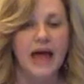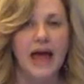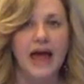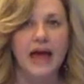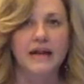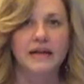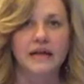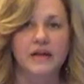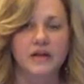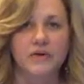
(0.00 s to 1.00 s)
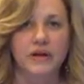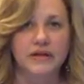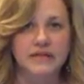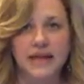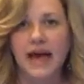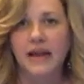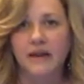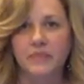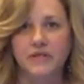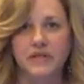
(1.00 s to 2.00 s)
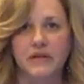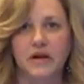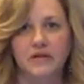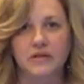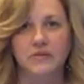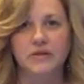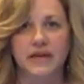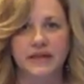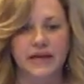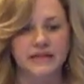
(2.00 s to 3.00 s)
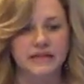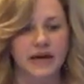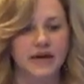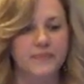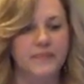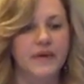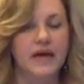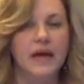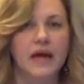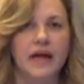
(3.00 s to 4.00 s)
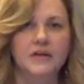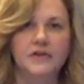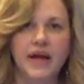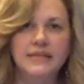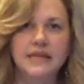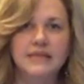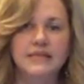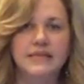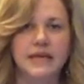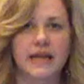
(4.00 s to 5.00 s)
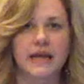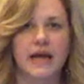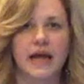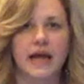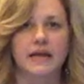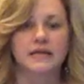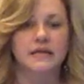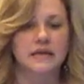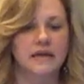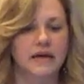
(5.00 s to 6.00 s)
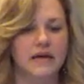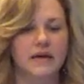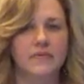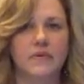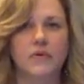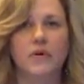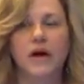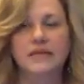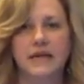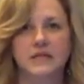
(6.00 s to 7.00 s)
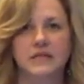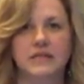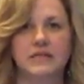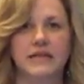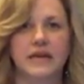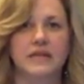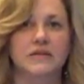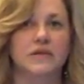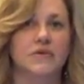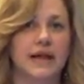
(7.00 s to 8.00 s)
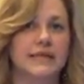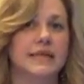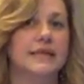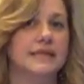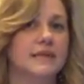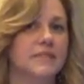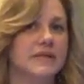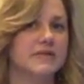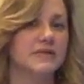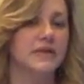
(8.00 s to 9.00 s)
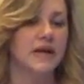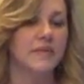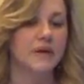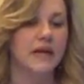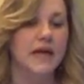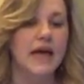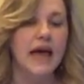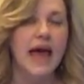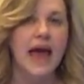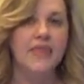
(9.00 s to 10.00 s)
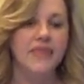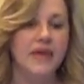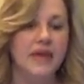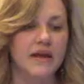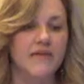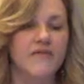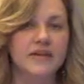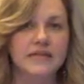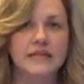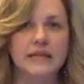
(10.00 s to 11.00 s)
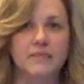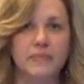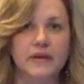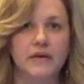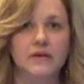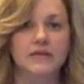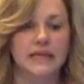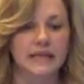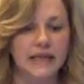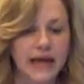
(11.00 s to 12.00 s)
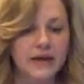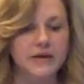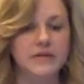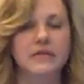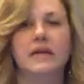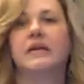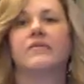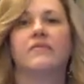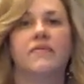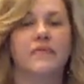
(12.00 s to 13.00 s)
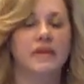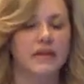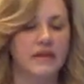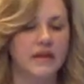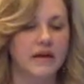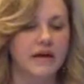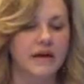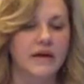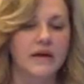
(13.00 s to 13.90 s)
and you can scan an image in also to get that design. It translates the data and cross-sections the data, so like slicing a piece of salami, and then physically builds in layers the